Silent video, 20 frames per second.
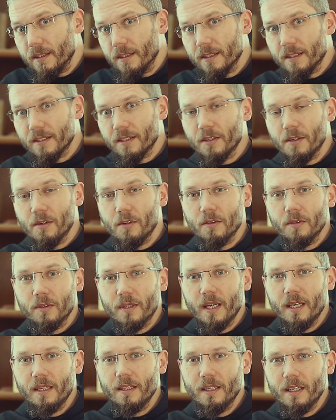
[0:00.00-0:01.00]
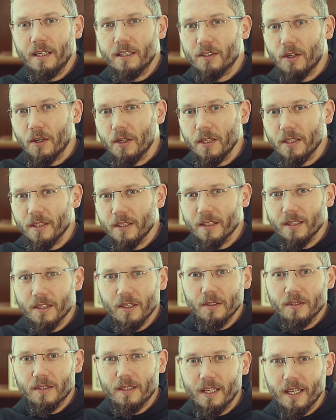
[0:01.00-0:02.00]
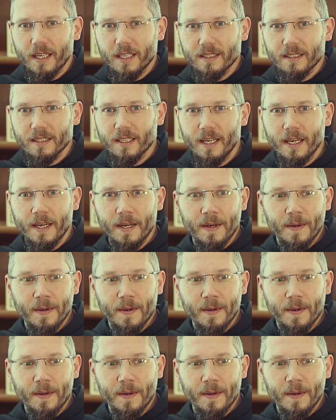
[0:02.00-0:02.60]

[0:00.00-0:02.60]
so they're talking those things.